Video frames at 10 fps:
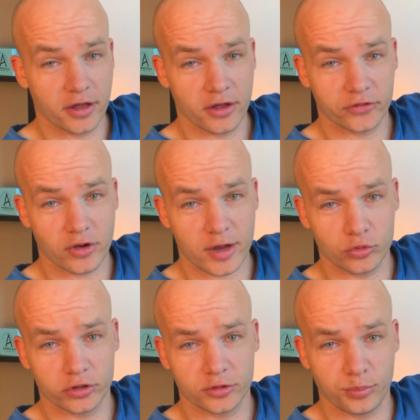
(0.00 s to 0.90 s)
so I
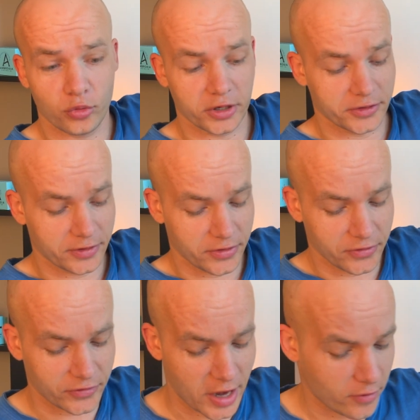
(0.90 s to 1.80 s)
wouldn't put it in
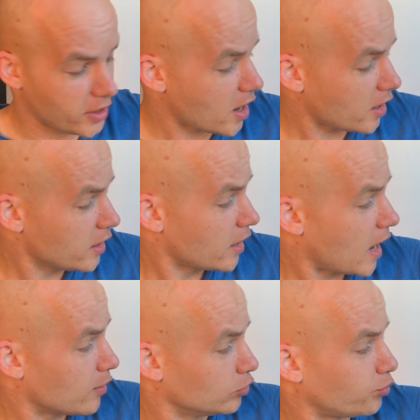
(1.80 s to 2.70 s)
this area.
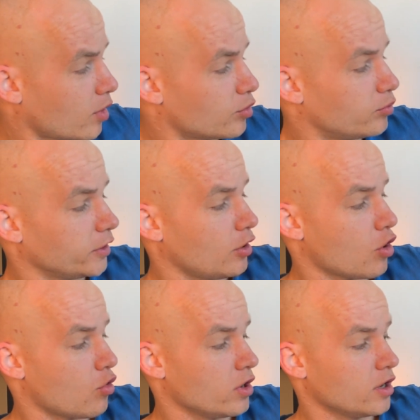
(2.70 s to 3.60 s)
I would probably
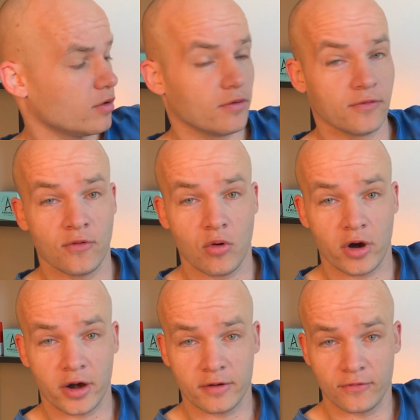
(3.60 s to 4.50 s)
go
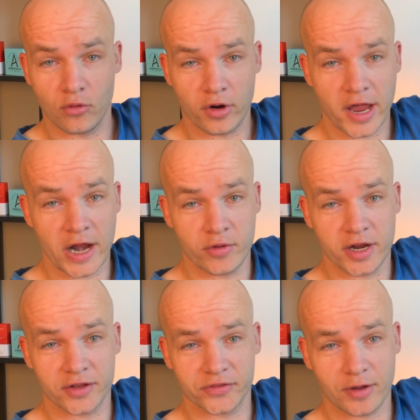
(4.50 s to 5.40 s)
for
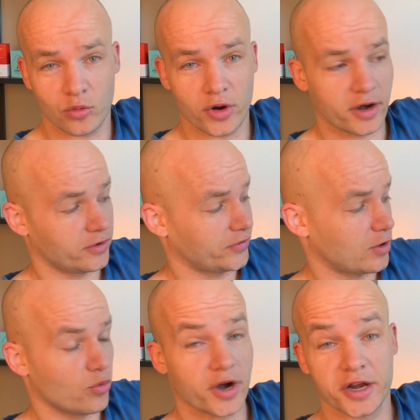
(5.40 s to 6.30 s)
area somewhere
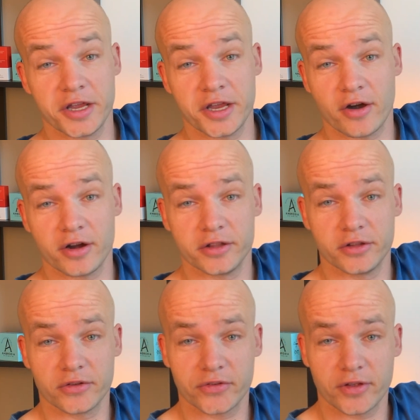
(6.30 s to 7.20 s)
here in
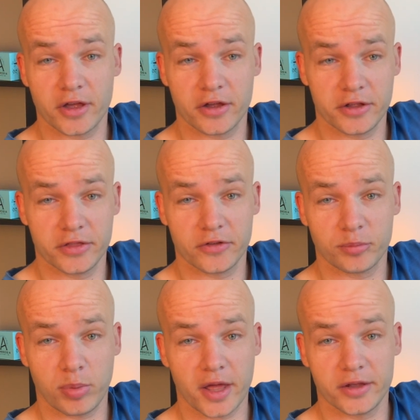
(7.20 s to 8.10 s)
this
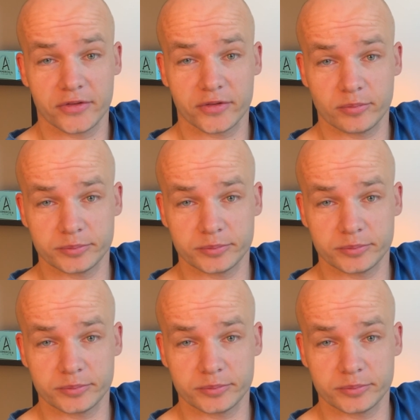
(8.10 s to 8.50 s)
place.